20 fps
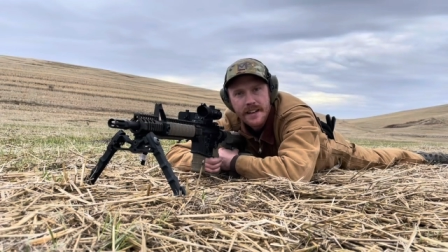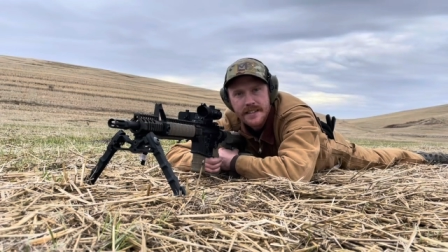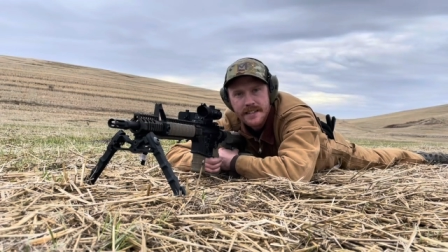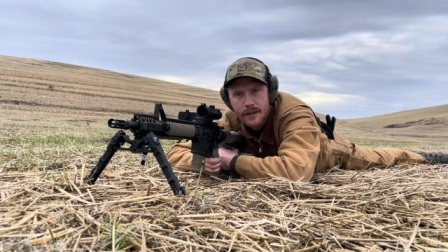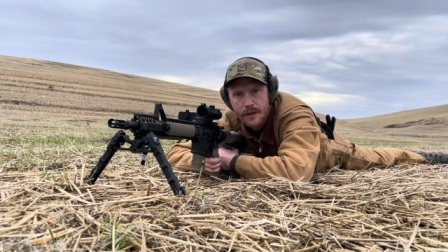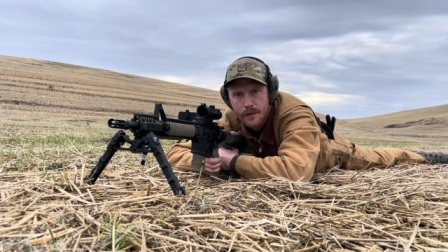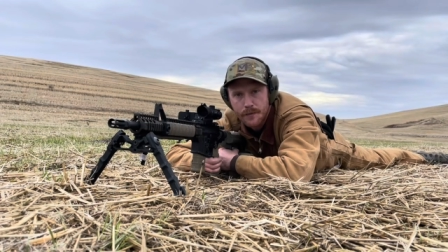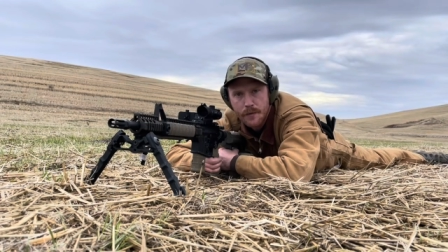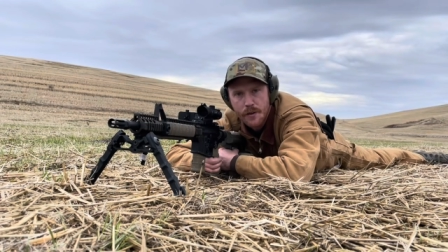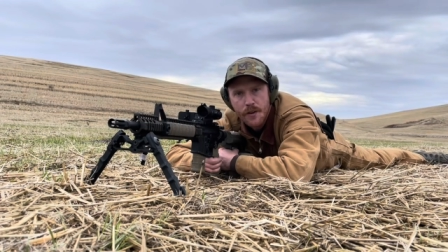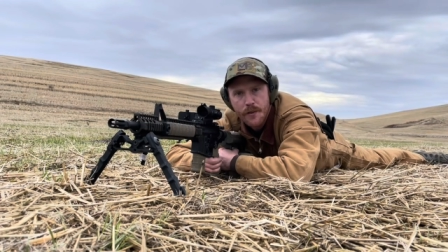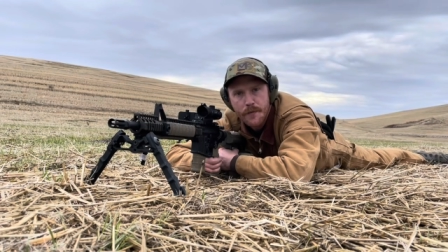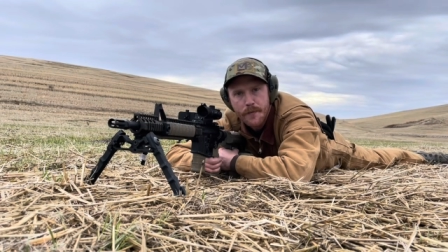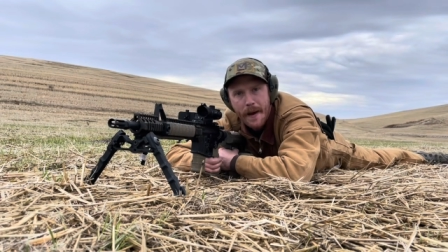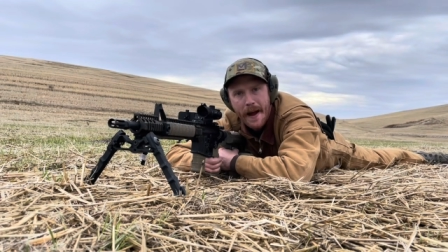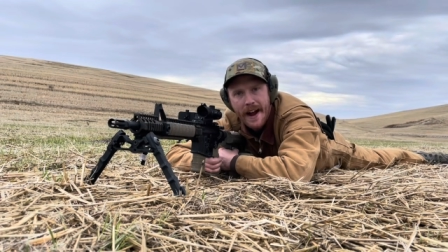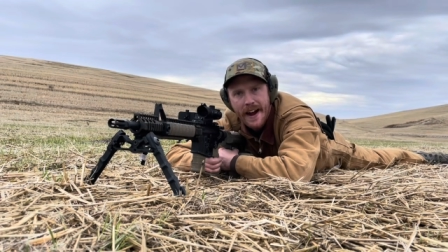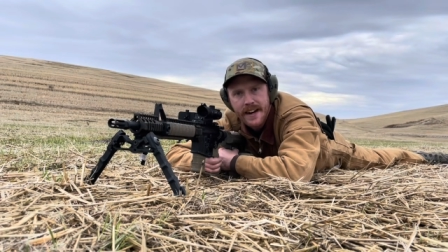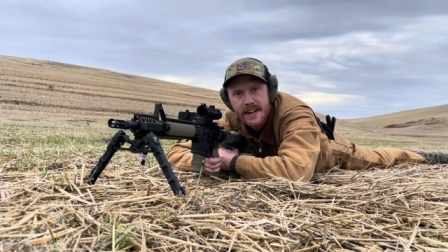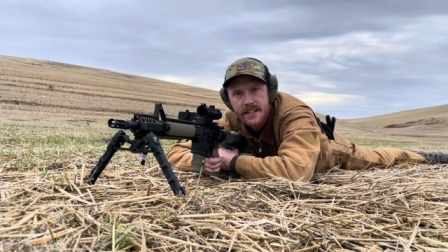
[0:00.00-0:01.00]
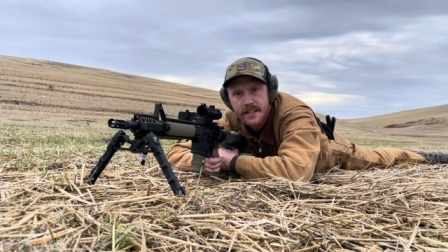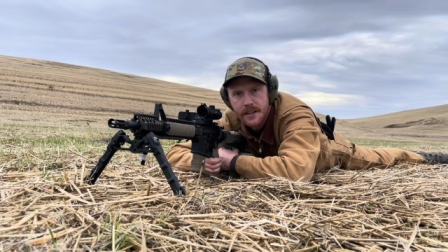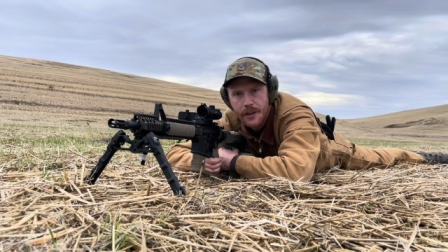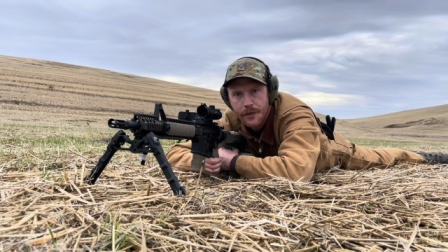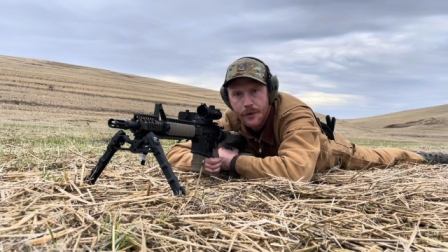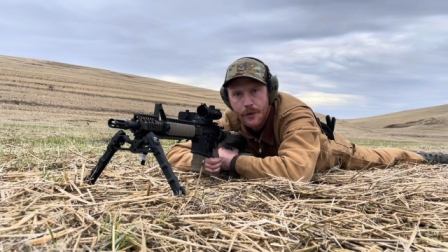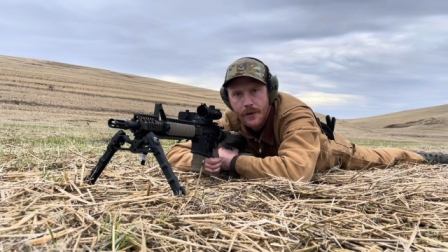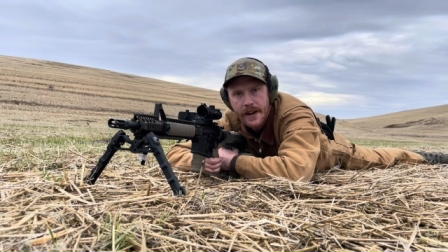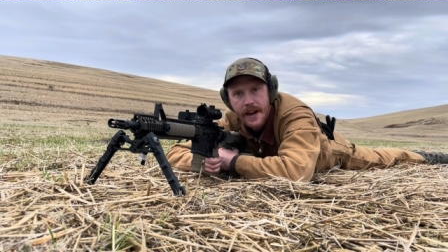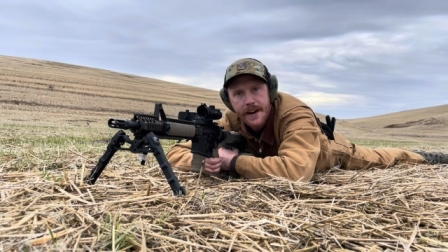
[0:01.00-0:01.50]
So we move back to
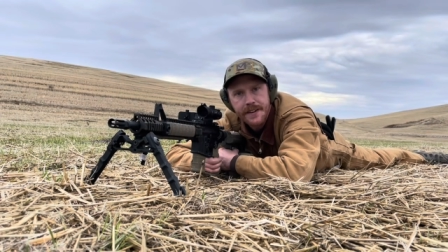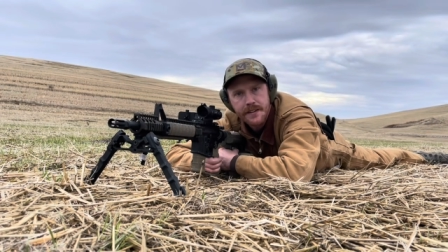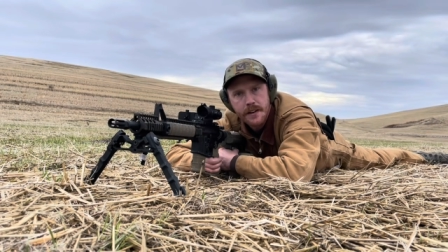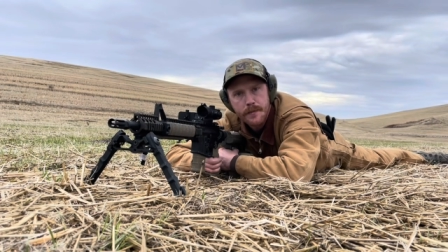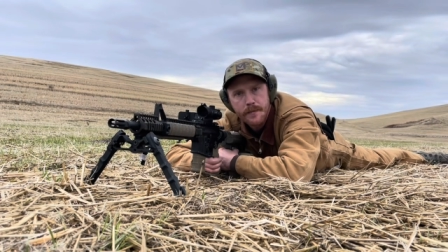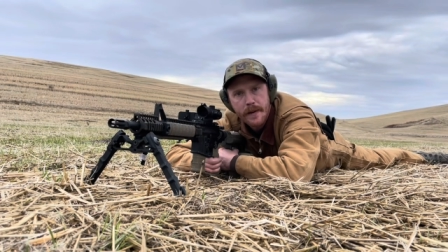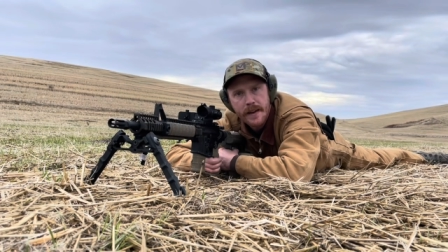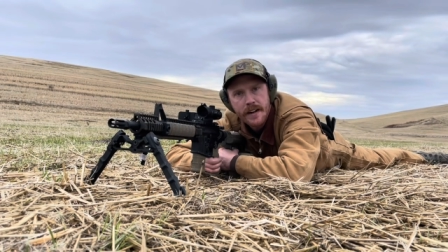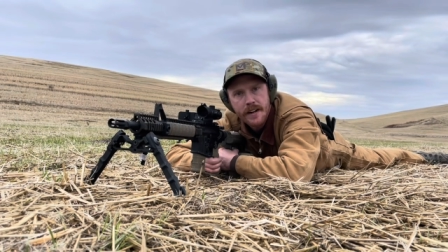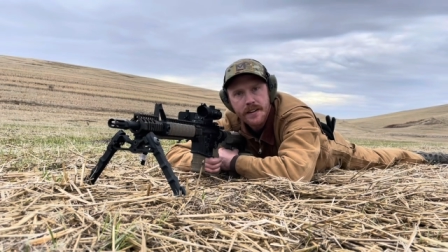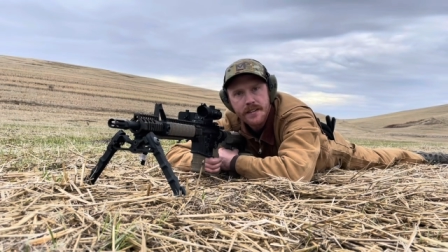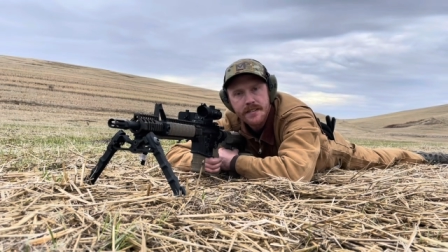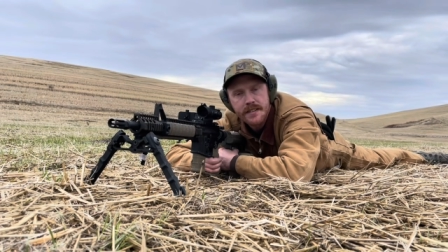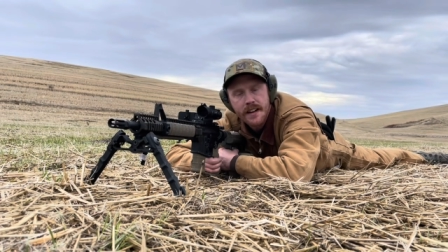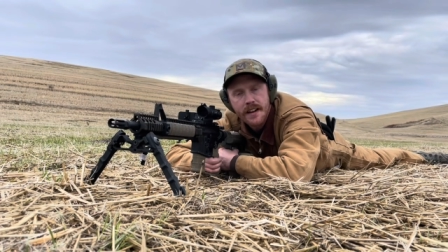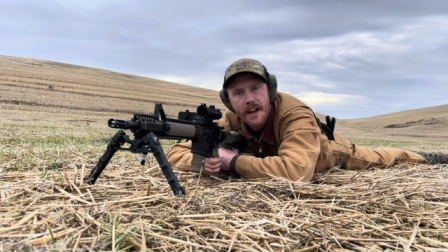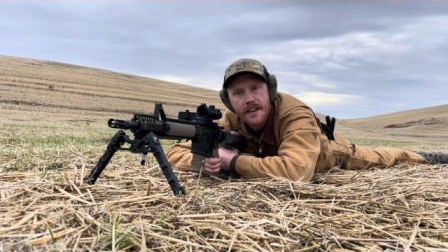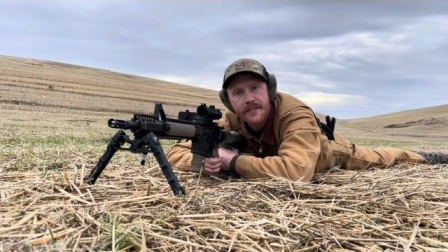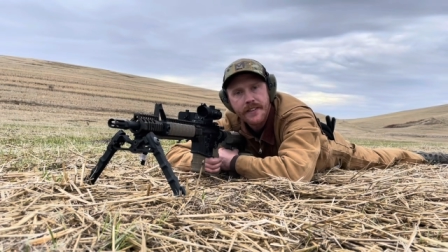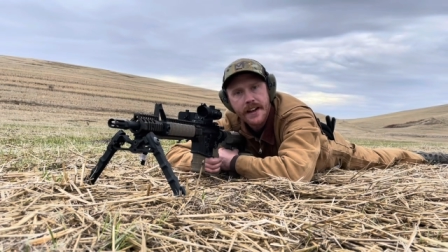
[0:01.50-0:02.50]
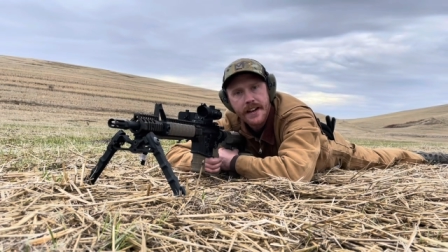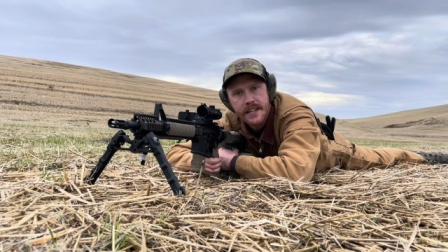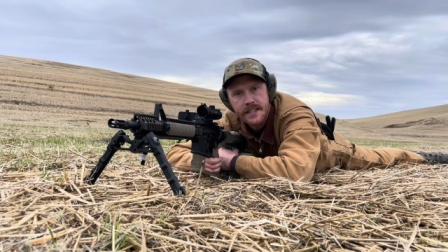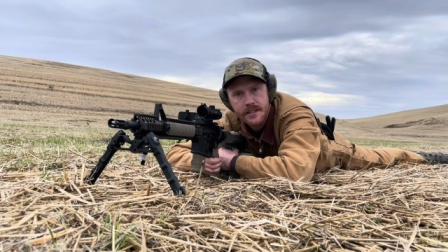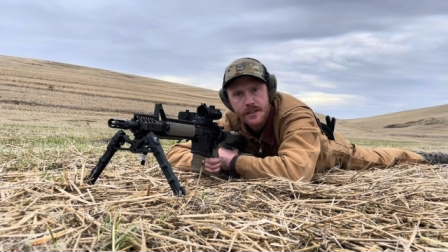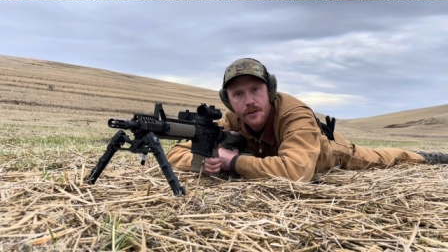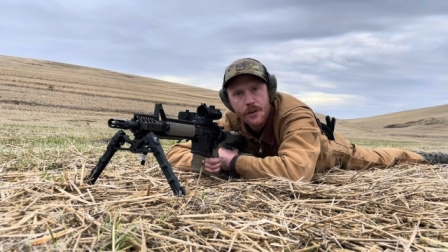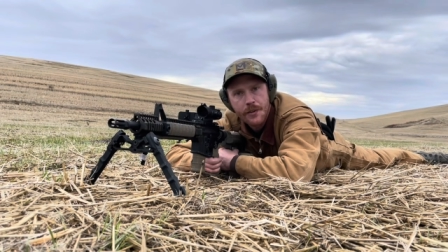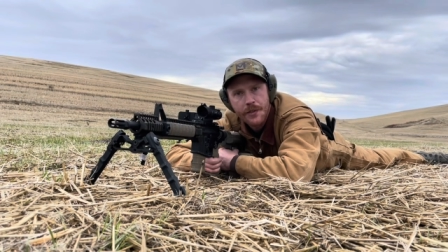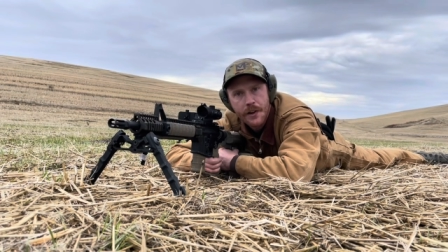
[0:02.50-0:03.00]
300 meters. I've got a
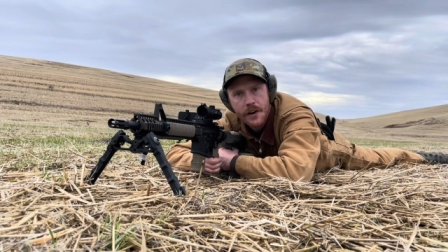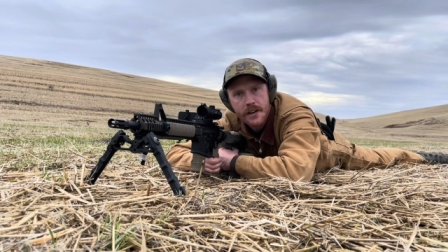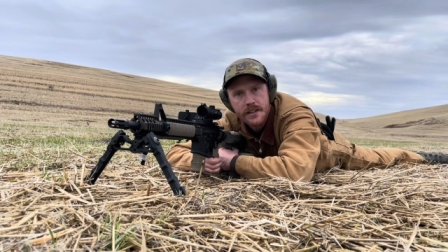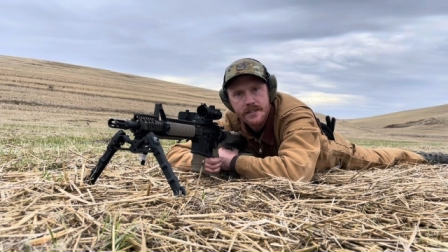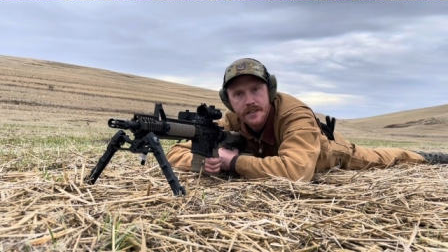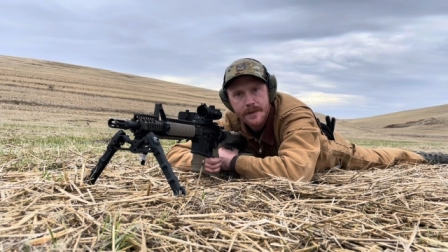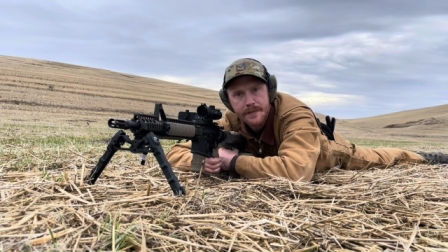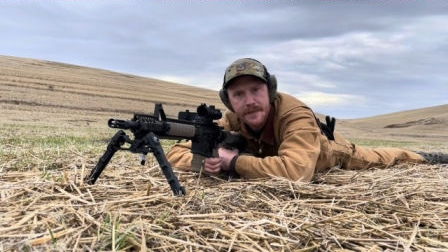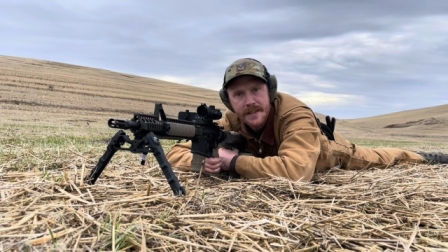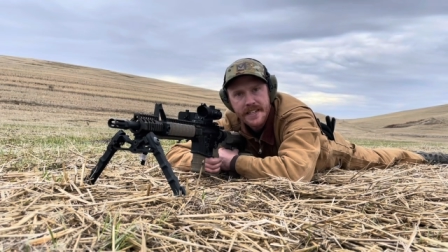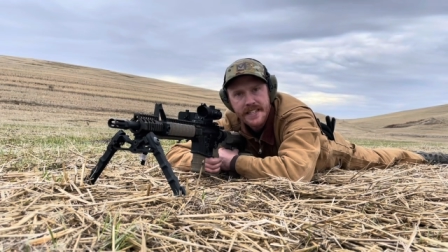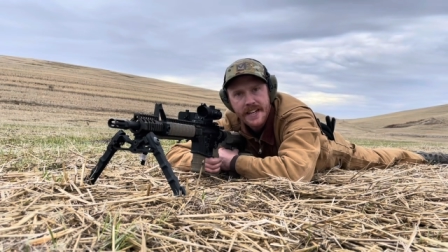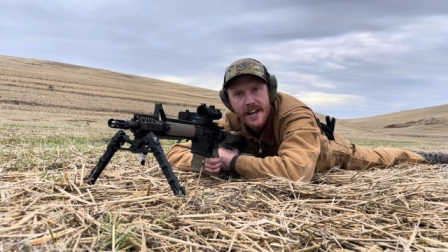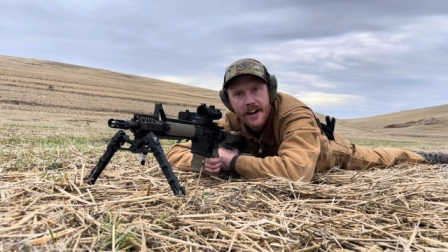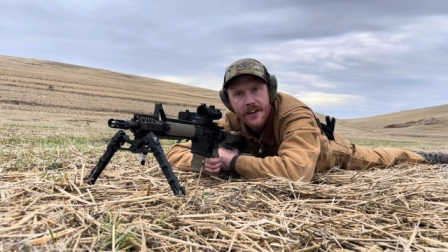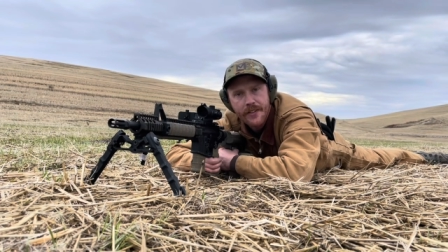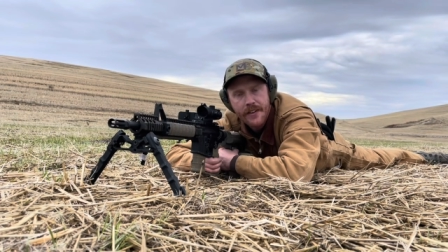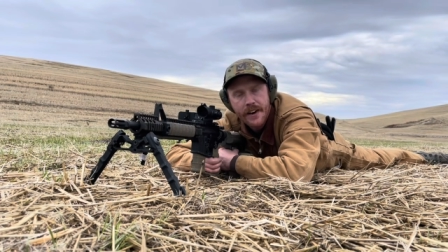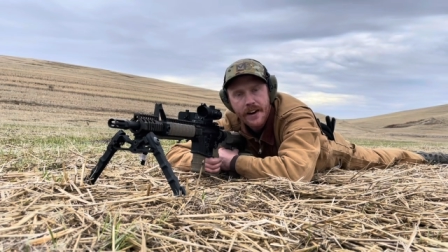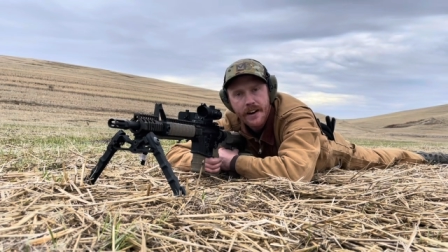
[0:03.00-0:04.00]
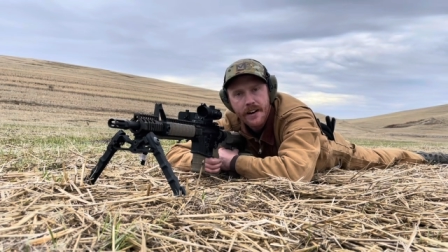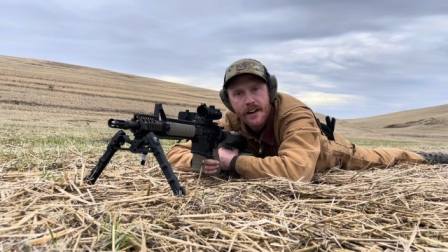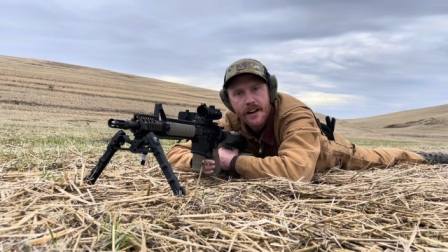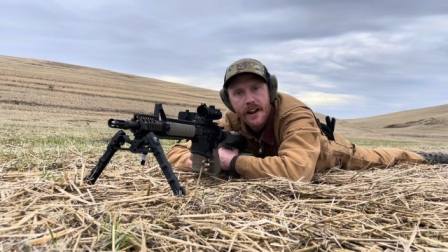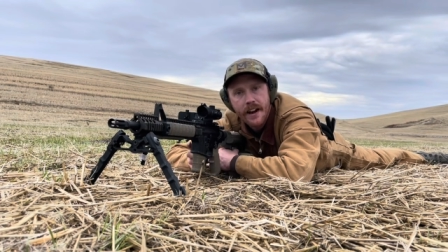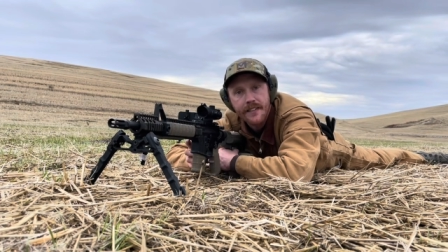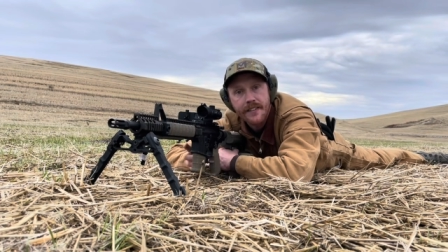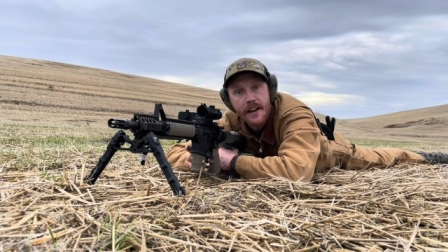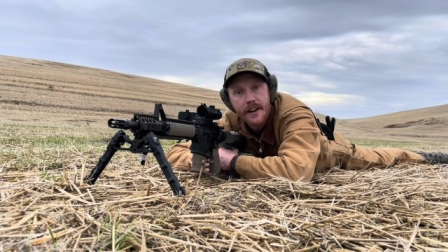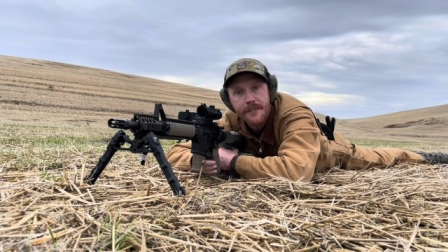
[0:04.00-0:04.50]
two-thirds dipstick down there,
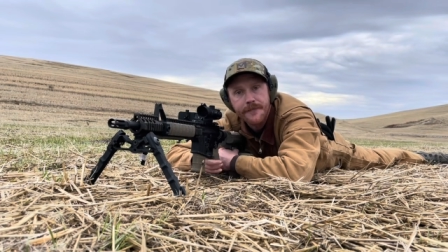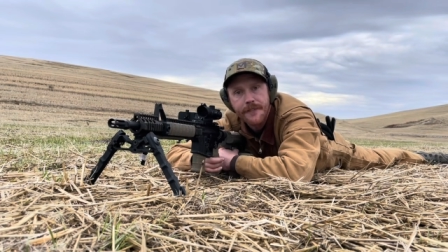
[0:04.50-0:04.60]
and I've got